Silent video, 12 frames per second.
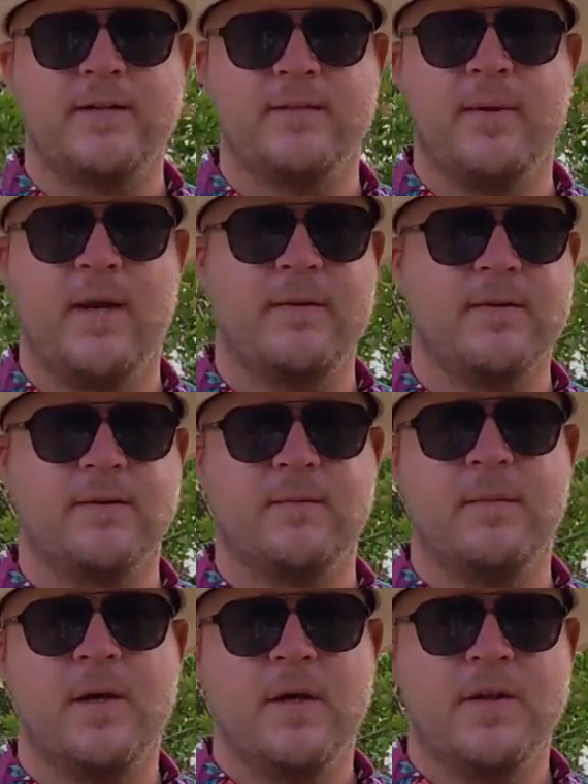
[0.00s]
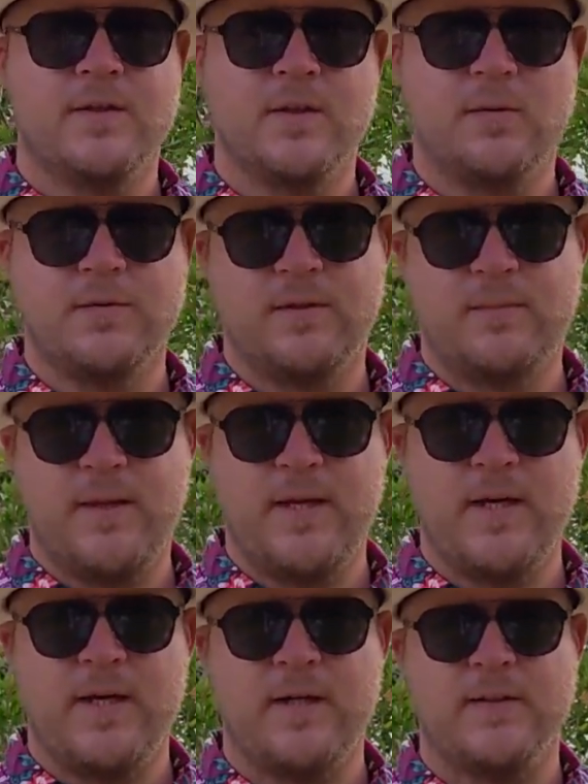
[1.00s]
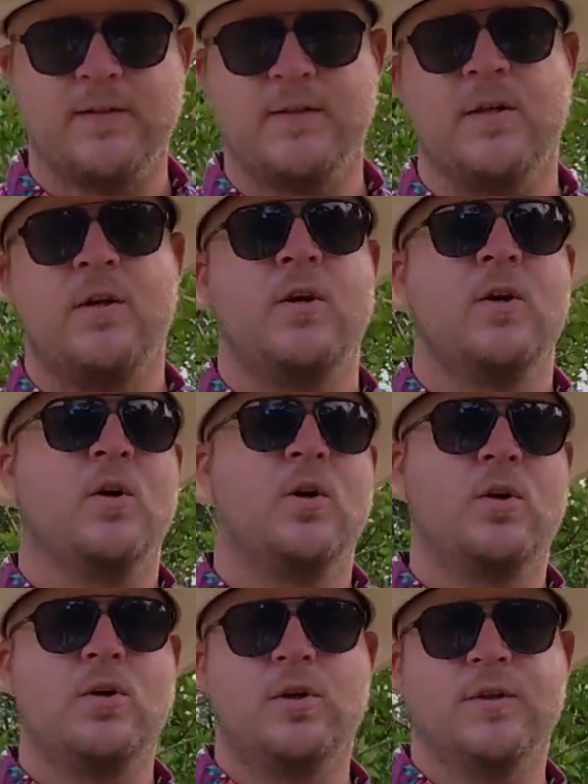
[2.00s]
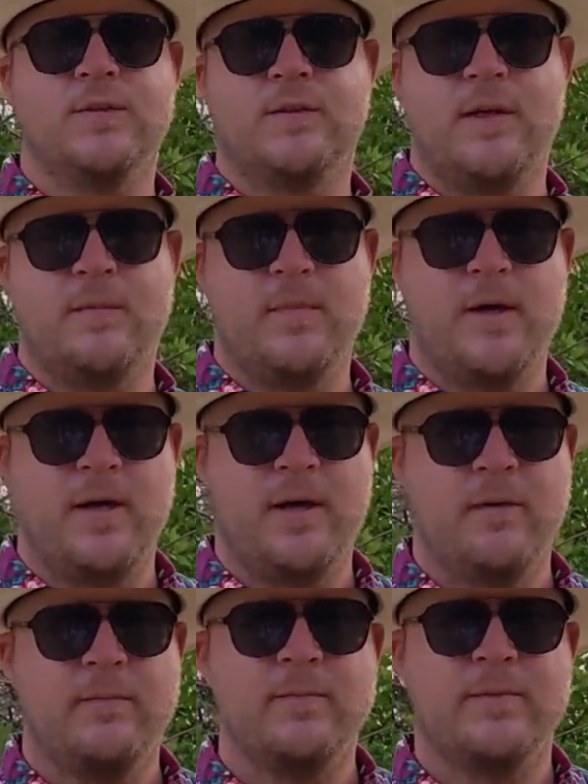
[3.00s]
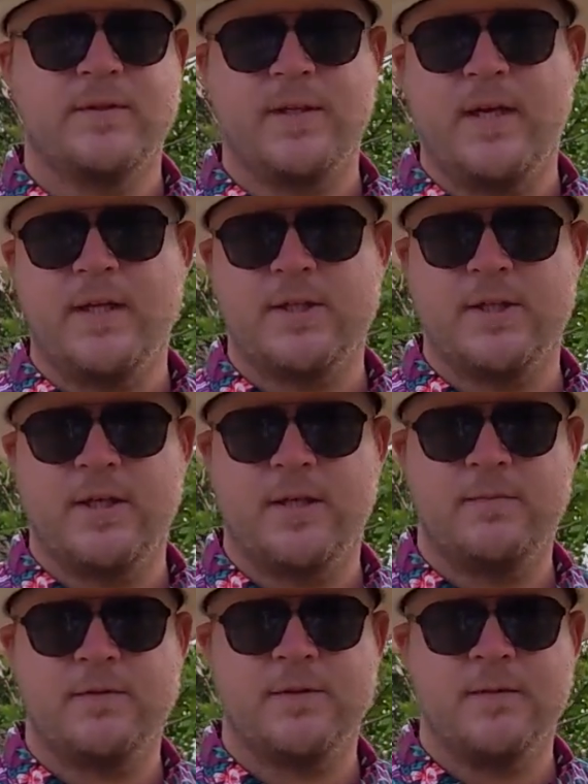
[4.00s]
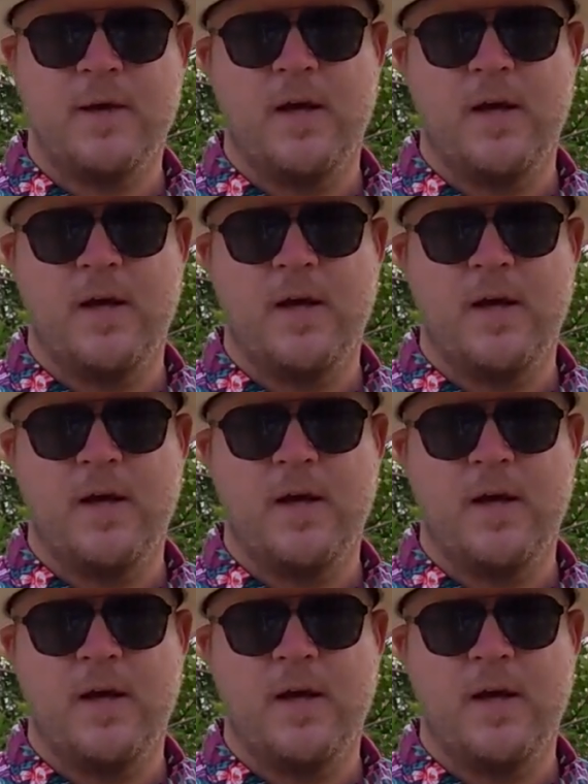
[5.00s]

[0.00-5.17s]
So maybe some salted peanuts or some potato chips.